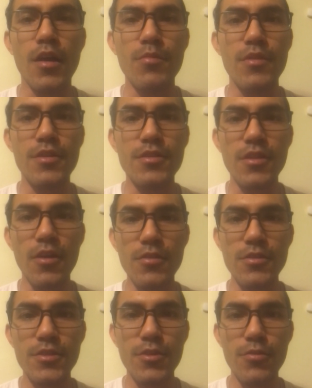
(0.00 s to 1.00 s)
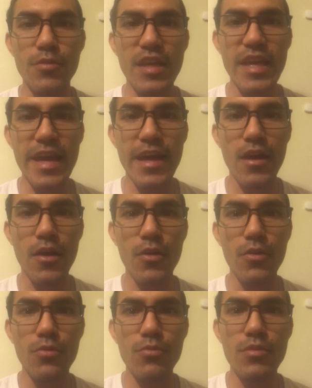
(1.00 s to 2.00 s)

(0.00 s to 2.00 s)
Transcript: There's also Gal